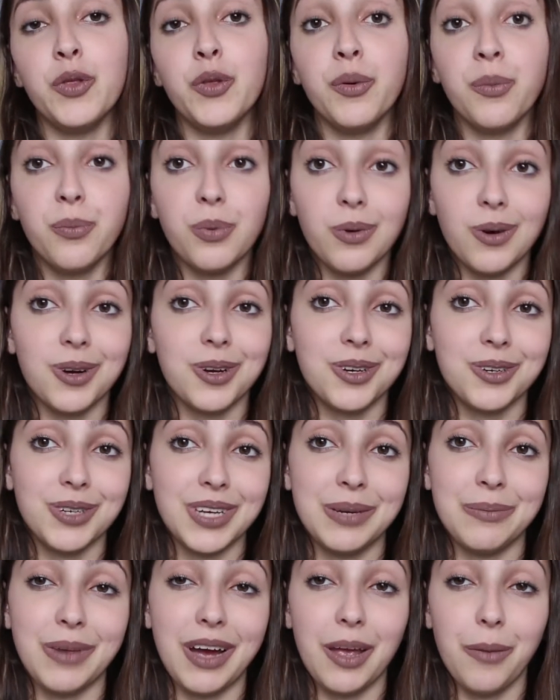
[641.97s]
the book
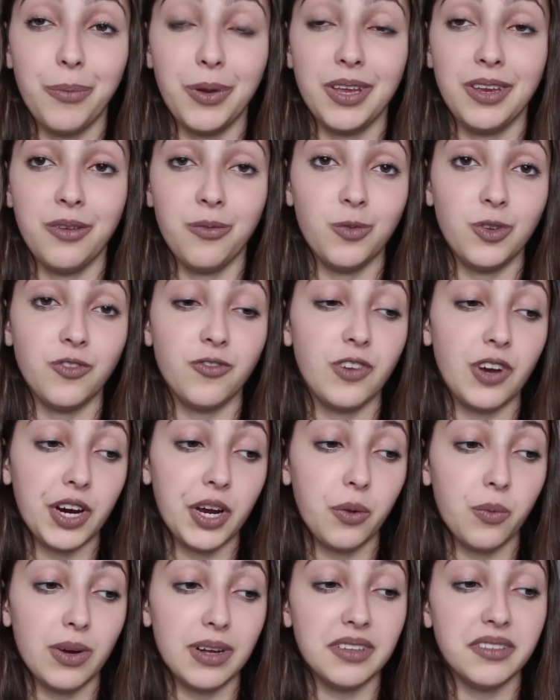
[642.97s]
in my opinion was
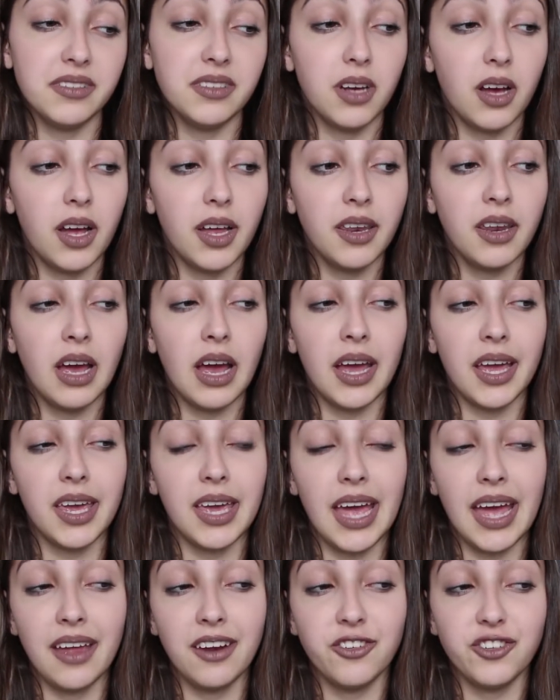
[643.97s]
very well done
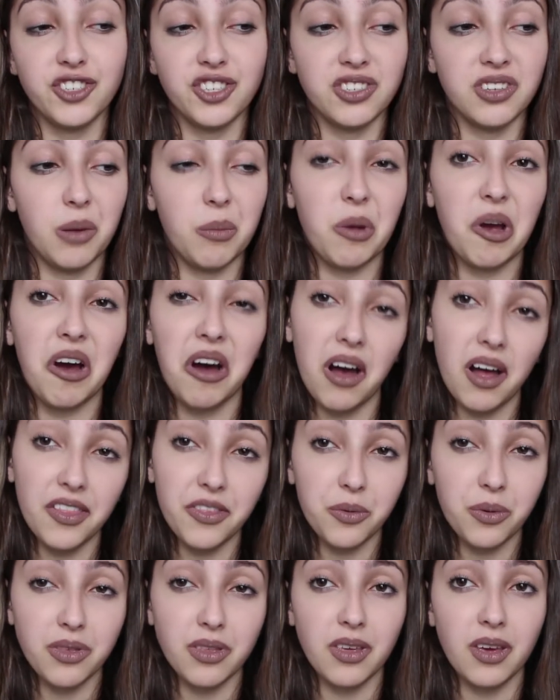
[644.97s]
again just some
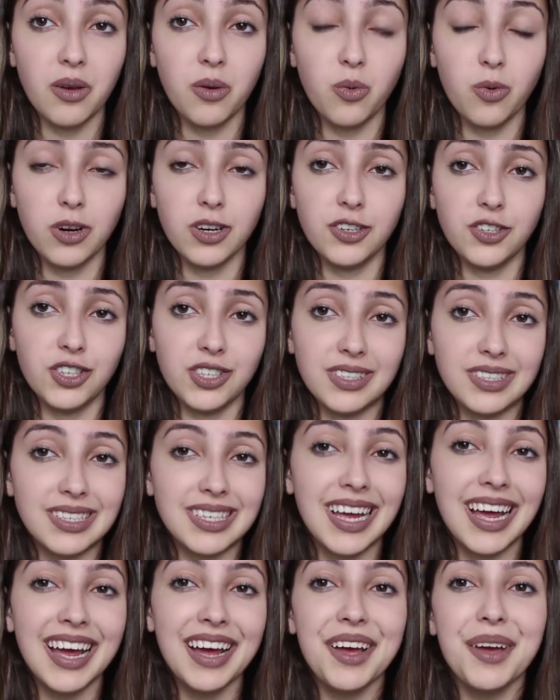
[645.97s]
cons with it were
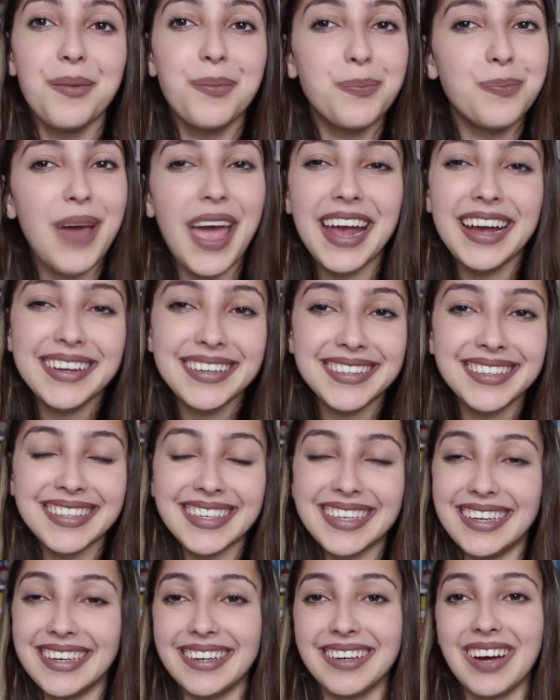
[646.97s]
just
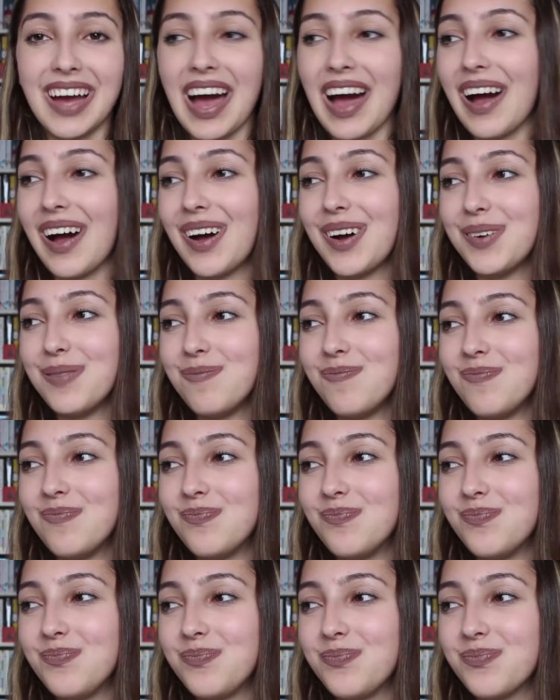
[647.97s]
pacing um,